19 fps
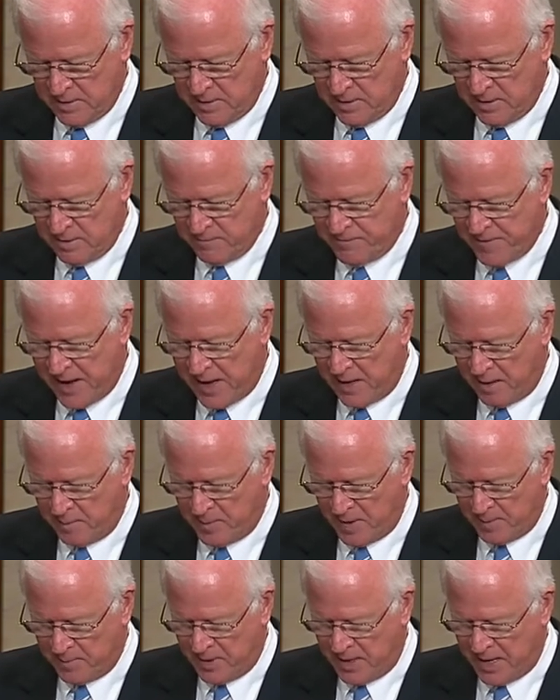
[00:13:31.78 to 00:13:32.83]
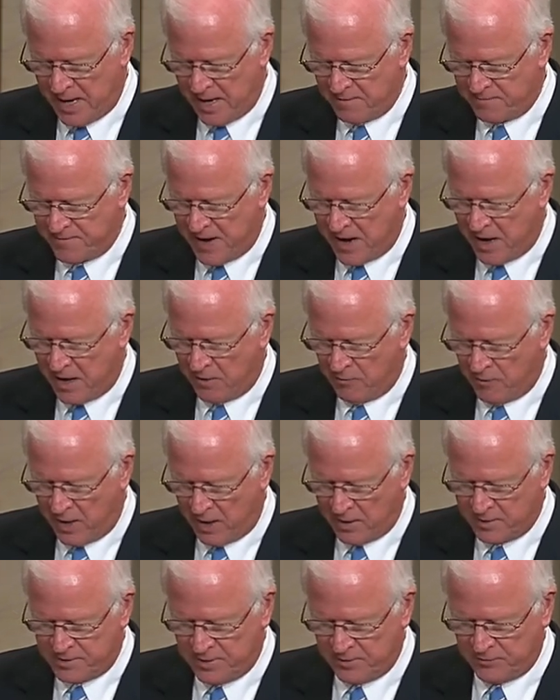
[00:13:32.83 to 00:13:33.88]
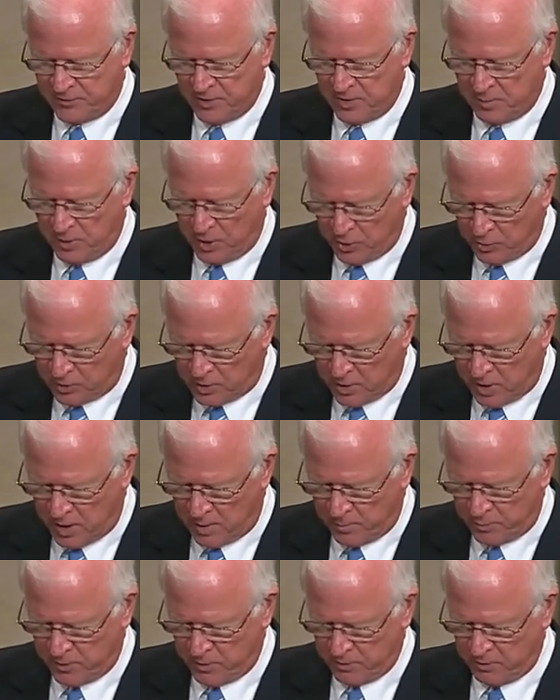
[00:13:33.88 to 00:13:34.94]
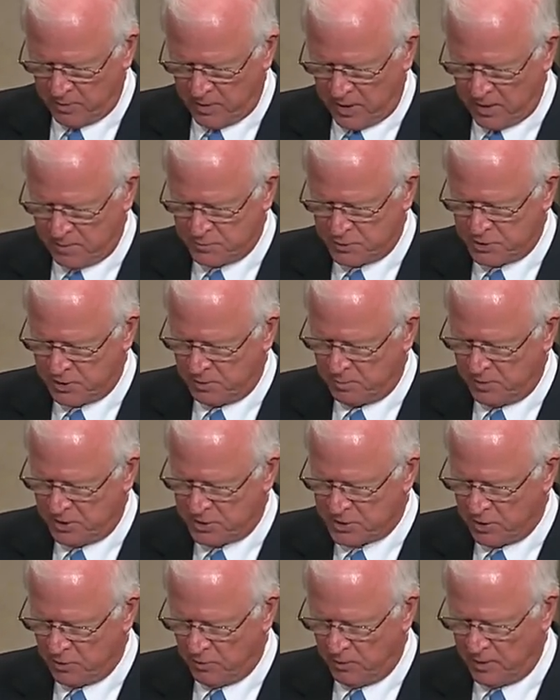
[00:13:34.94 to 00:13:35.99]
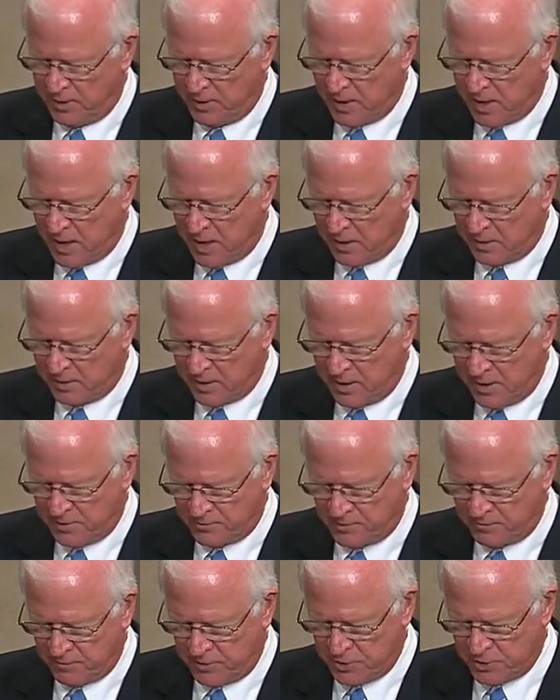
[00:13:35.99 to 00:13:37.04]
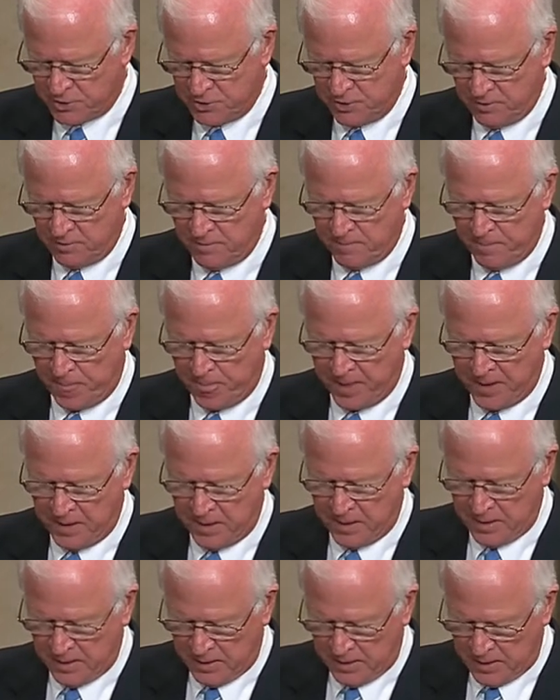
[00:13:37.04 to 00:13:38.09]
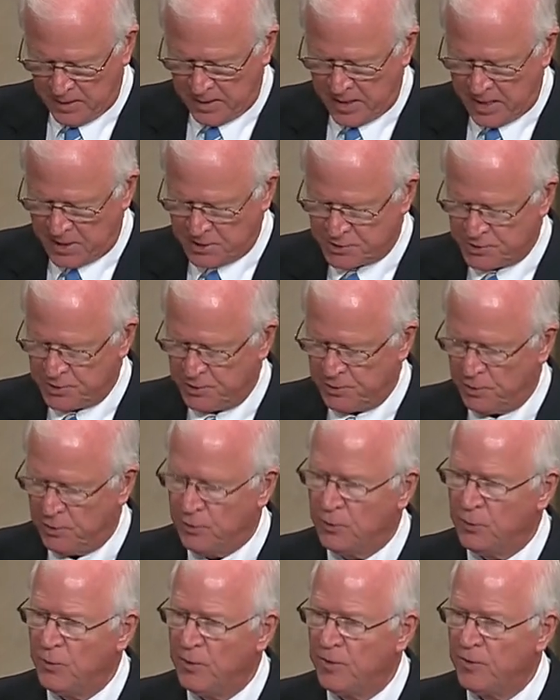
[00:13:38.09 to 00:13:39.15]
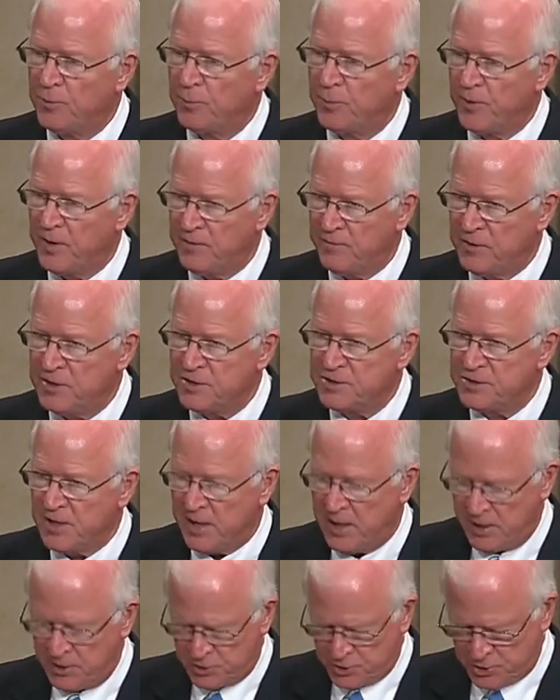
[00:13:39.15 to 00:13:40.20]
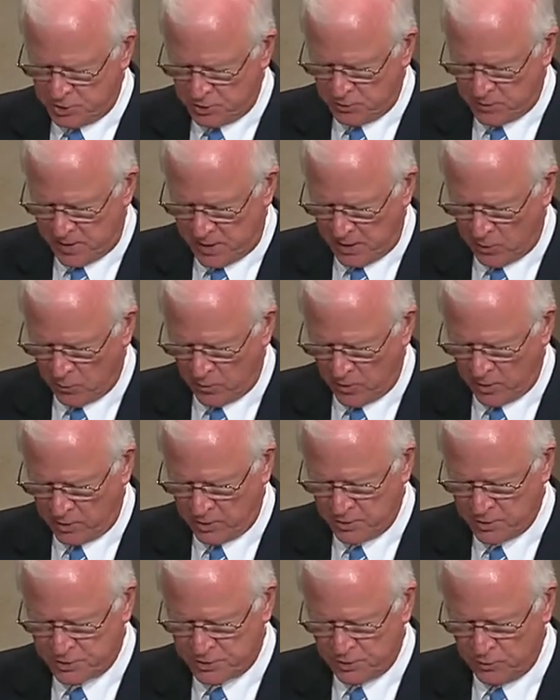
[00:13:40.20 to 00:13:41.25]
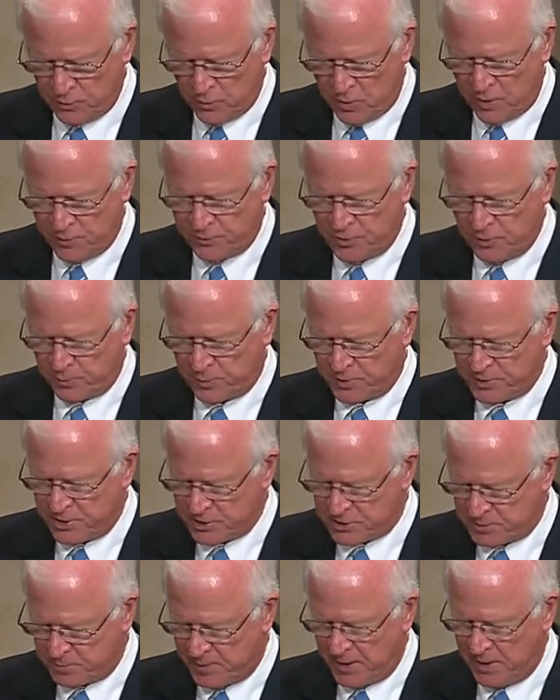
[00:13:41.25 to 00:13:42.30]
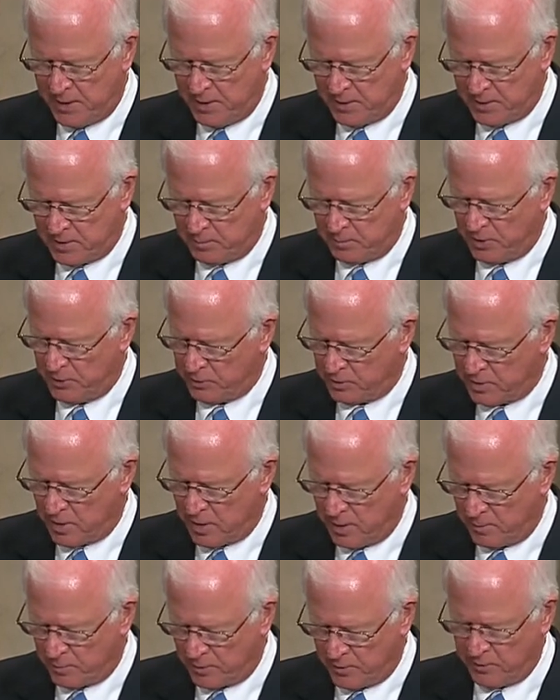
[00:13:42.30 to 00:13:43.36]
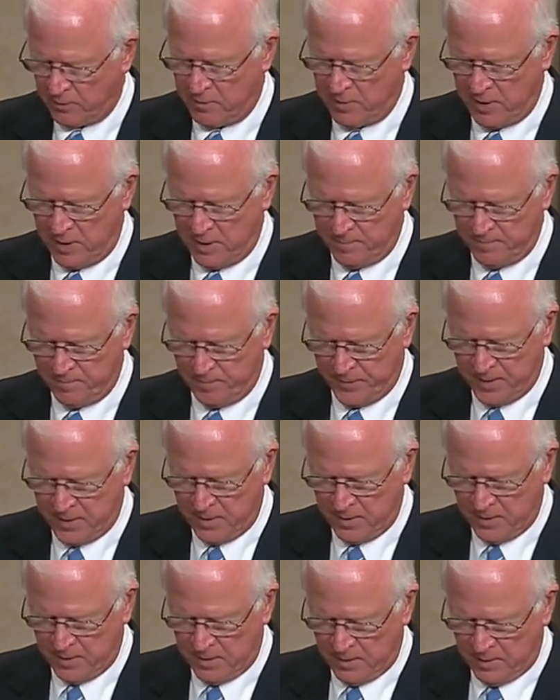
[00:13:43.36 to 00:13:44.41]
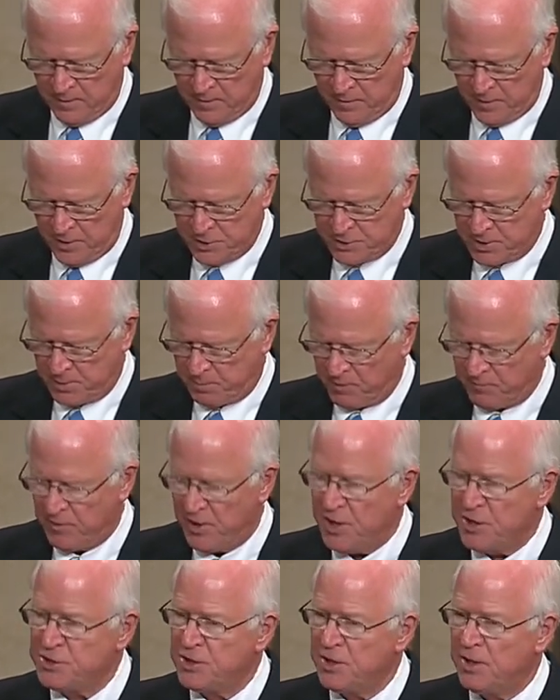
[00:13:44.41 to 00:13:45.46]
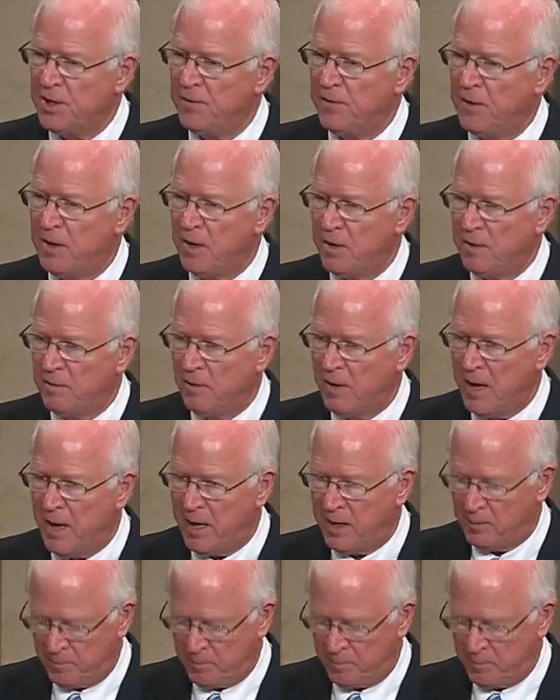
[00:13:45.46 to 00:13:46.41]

The final amendment I filed relative to the Blue Card program should be totally non-controversial. It has to do with previous H-2A workers who want to participate in the Blue Card program. There's a provision in the underlying